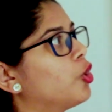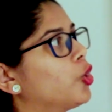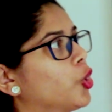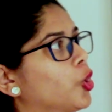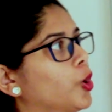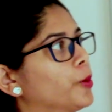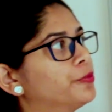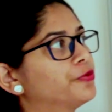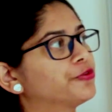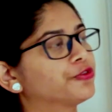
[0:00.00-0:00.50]

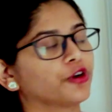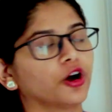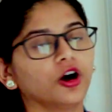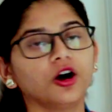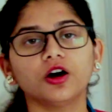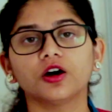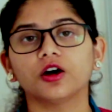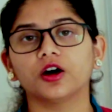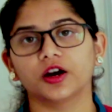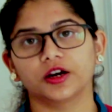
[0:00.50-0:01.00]
hoped
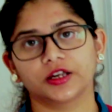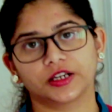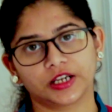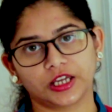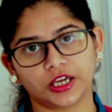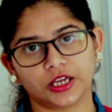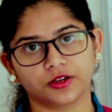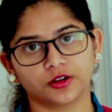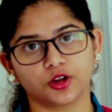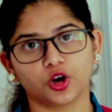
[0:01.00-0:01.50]
for
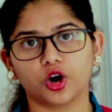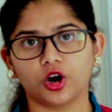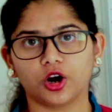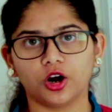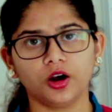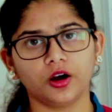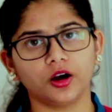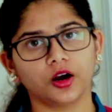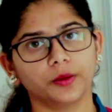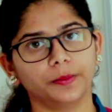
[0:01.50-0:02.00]
rain
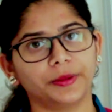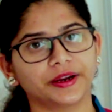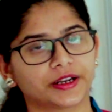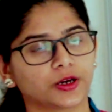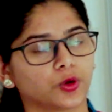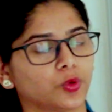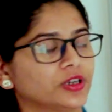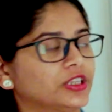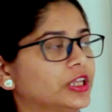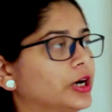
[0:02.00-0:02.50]
or a
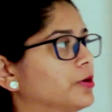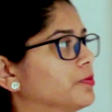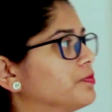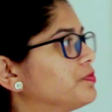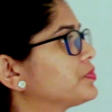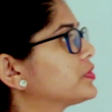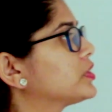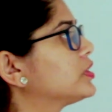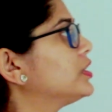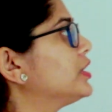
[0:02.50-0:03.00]
better weather.
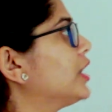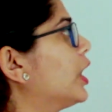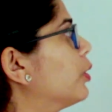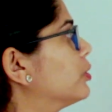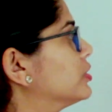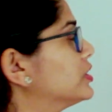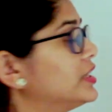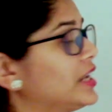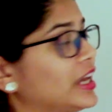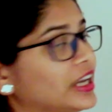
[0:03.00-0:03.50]

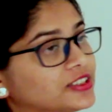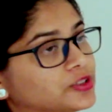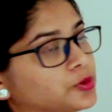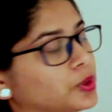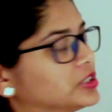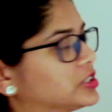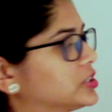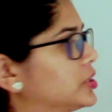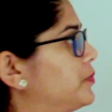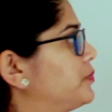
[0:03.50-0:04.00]
Now the next
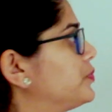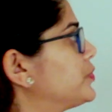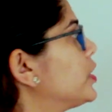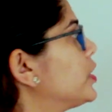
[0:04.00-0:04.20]
question.